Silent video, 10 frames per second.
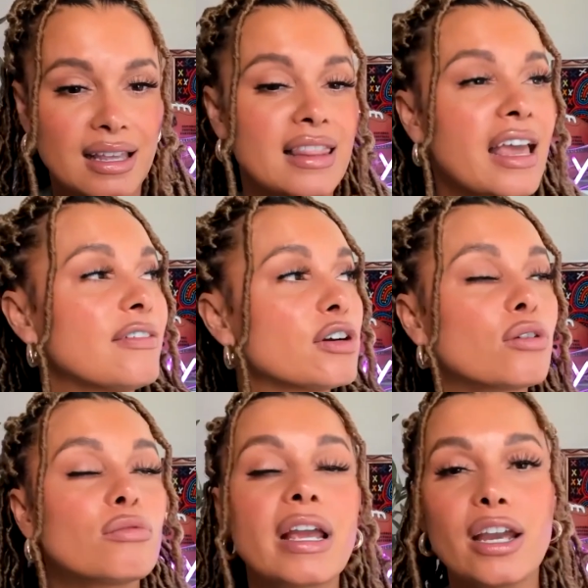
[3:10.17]
They have a
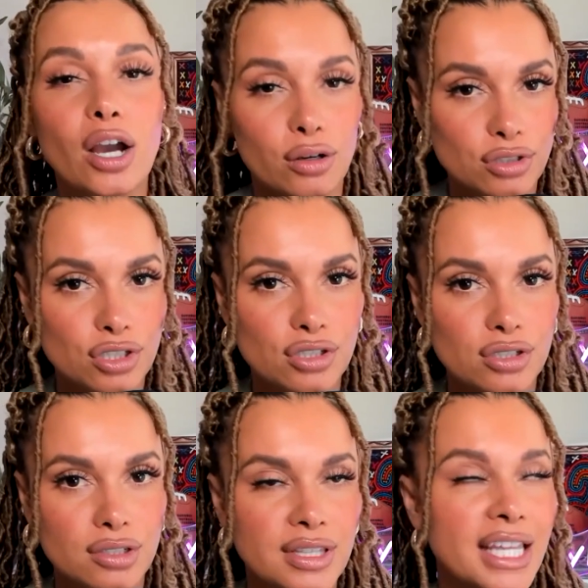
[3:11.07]
great
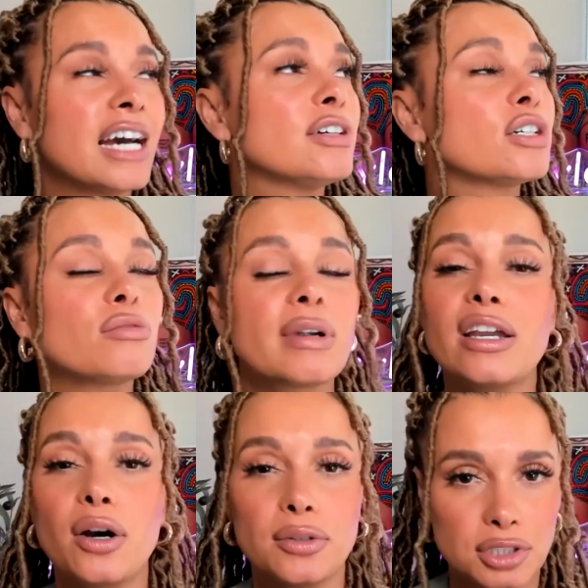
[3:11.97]
coach. They have a
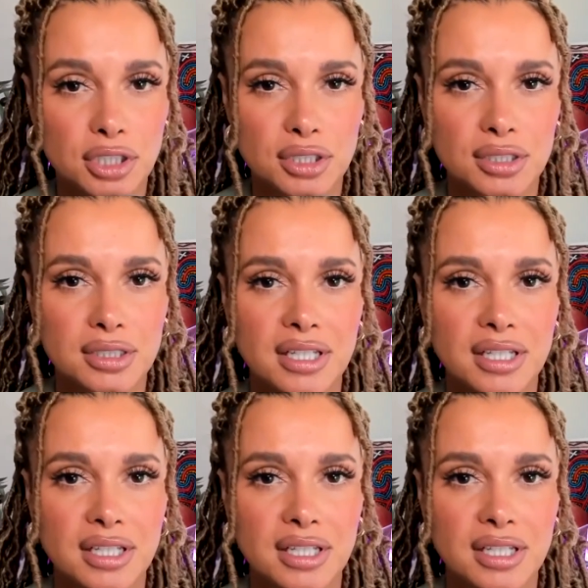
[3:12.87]
great culture.